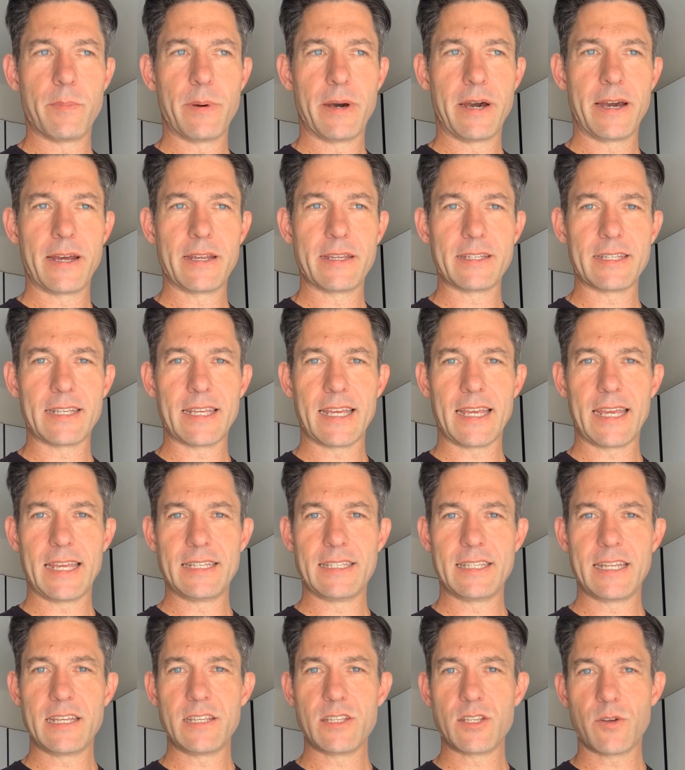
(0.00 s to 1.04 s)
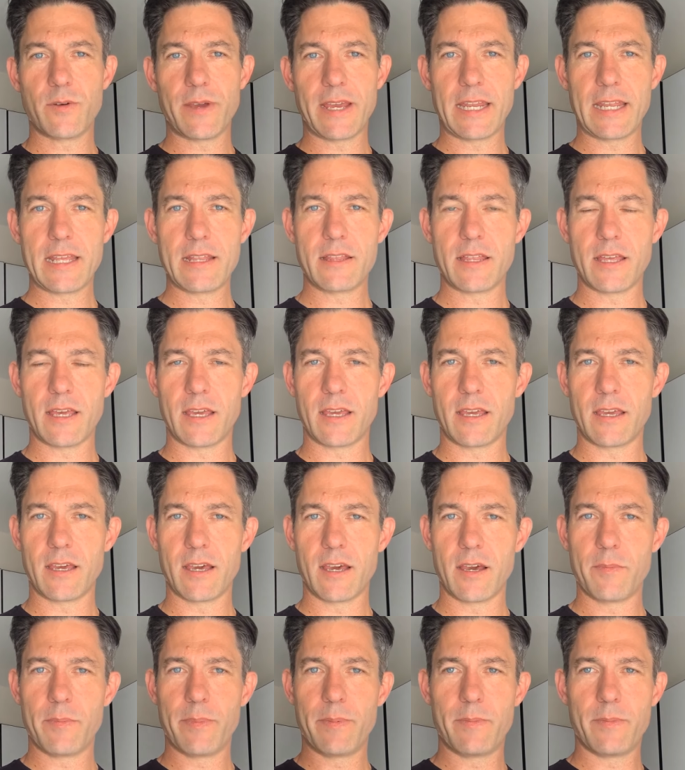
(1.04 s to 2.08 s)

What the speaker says: But it didn't do anything.